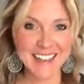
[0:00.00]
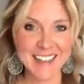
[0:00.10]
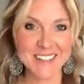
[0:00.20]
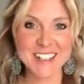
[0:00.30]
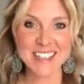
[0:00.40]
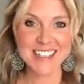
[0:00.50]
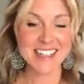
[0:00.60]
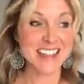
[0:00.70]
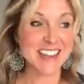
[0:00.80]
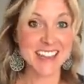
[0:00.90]
which is
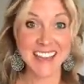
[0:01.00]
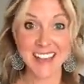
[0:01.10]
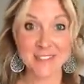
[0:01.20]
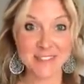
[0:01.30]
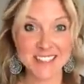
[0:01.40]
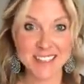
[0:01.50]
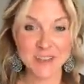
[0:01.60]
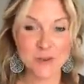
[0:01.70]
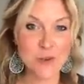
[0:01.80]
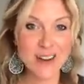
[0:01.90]
the gift.
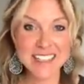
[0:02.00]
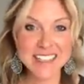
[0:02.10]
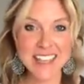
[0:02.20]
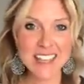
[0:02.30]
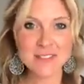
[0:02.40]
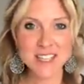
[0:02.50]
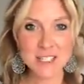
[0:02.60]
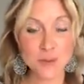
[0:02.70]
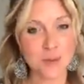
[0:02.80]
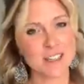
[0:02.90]
What is the gift to
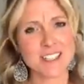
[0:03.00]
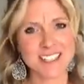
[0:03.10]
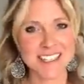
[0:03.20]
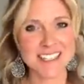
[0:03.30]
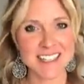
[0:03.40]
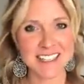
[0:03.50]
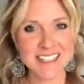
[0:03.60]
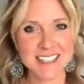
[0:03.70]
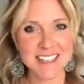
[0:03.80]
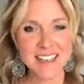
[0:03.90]
this world? It's
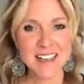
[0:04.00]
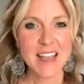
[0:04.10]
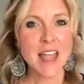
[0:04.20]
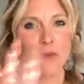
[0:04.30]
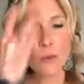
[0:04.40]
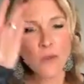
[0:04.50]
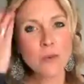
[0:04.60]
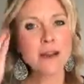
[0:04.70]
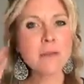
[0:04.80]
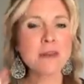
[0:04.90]
Jesus. And we
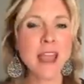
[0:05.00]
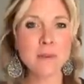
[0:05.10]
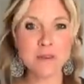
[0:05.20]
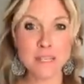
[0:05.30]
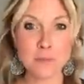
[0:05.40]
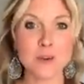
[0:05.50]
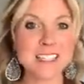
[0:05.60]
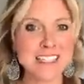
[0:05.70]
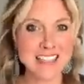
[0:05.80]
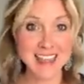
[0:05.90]
want to be able to
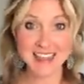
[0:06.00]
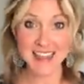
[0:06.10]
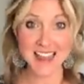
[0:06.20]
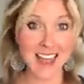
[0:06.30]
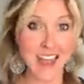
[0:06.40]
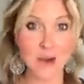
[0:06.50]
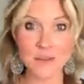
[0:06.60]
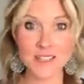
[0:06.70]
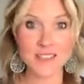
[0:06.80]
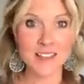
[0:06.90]
present that
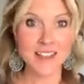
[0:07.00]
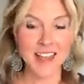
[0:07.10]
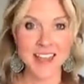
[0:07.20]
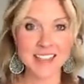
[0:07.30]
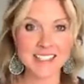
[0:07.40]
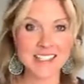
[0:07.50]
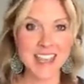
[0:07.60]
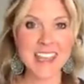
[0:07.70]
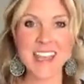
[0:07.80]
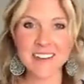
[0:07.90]
out and say,
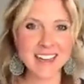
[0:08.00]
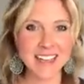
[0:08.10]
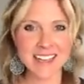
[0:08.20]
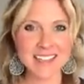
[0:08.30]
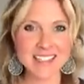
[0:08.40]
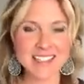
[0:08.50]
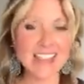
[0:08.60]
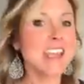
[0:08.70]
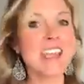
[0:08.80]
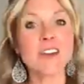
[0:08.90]
here it is.
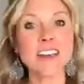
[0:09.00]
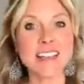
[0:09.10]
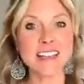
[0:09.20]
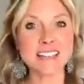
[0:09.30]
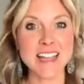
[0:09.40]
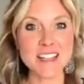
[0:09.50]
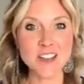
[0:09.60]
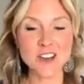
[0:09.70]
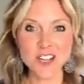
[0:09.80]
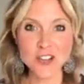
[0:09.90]
Here it is. And
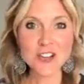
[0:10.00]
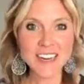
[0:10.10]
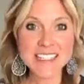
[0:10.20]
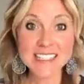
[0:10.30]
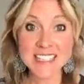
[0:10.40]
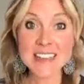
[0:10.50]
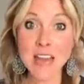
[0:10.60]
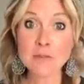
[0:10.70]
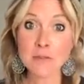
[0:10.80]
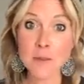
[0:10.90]
you're going to see
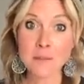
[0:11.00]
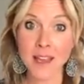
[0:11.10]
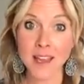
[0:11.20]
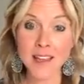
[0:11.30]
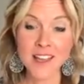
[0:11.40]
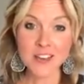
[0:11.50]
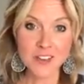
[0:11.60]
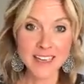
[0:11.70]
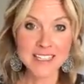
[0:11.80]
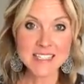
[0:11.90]
that from me. You're
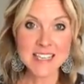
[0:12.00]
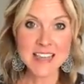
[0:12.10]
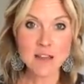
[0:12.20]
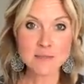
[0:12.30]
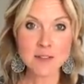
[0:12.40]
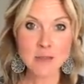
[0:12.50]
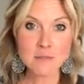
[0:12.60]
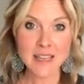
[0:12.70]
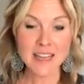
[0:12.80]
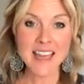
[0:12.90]
going to see that from
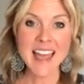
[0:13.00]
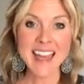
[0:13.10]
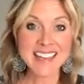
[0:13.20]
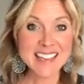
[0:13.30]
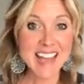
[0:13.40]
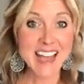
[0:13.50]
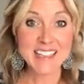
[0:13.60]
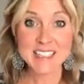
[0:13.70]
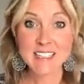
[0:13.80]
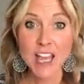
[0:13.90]
me. And
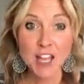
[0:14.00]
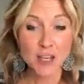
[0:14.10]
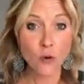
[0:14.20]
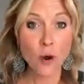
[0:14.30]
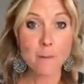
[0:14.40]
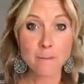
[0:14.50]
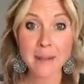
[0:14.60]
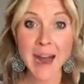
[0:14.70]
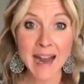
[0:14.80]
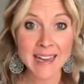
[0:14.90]
yes, your
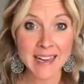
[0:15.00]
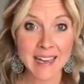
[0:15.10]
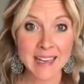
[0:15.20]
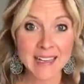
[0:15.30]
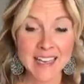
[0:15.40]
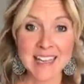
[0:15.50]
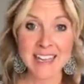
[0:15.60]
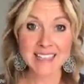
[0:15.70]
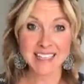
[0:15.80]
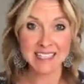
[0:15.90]
body
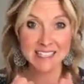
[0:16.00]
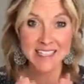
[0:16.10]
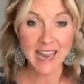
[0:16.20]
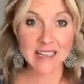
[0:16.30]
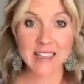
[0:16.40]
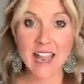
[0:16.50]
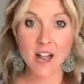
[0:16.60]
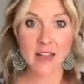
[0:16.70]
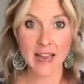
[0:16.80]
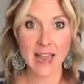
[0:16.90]
is exactly how
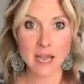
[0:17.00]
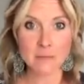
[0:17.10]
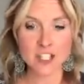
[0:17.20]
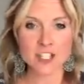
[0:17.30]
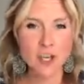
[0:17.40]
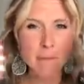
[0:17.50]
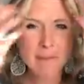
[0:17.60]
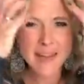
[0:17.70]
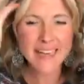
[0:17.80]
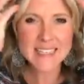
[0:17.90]
that happens. Your
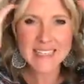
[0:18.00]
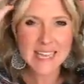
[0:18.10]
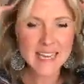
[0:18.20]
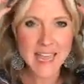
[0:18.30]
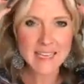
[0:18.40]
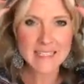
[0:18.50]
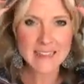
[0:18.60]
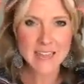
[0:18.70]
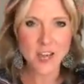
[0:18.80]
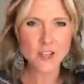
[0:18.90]
mind is connected
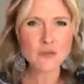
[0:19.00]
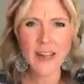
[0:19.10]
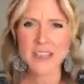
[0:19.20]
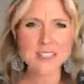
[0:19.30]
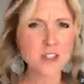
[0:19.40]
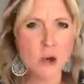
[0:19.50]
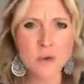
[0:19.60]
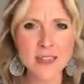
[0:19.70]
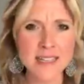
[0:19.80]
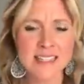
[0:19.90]
there. You guys know
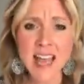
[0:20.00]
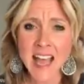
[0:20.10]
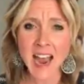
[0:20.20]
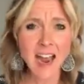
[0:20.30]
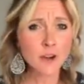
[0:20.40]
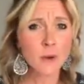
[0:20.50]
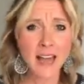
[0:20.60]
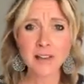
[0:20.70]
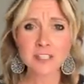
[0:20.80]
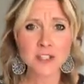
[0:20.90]
this. I don't
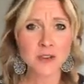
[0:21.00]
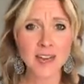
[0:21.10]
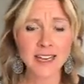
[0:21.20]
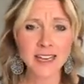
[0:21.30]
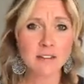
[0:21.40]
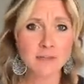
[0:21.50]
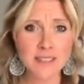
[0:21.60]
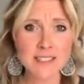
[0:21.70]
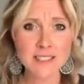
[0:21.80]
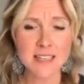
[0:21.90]
have to try to
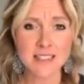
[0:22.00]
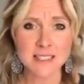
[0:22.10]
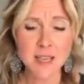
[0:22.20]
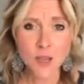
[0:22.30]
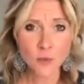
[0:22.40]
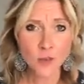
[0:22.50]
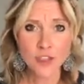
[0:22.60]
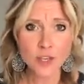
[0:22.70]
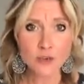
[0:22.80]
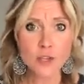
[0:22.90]
convince this with
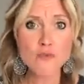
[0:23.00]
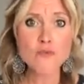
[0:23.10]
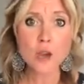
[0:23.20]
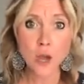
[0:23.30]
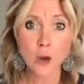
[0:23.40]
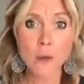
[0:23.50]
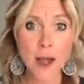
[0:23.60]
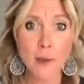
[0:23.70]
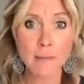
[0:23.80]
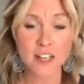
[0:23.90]
you. You know
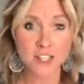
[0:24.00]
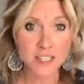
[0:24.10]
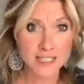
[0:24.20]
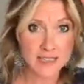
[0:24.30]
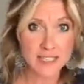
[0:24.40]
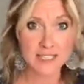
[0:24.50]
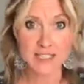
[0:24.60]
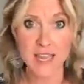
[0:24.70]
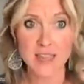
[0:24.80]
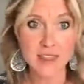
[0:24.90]
how much this
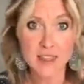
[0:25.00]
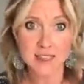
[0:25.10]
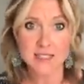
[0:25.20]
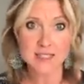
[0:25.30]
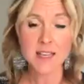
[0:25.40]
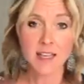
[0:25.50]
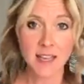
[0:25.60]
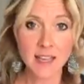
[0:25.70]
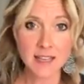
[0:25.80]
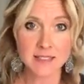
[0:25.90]
and this
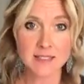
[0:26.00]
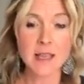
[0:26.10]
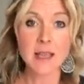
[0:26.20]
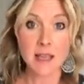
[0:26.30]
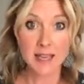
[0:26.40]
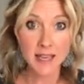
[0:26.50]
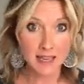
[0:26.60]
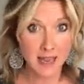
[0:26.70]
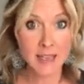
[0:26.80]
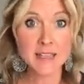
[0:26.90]
is
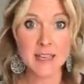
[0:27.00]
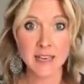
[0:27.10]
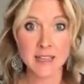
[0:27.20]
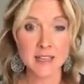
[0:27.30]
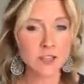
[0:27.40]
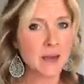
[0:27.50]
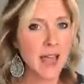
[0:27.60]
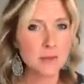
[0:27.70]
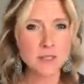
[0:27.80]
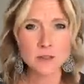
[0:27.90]
connected. You
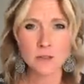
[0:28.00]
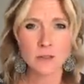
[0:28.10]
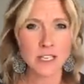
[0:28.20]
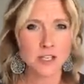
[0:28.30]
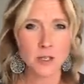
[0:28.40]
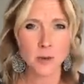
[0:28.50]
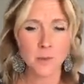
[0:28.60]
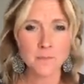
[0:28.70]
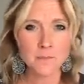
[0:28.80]
absolutely do.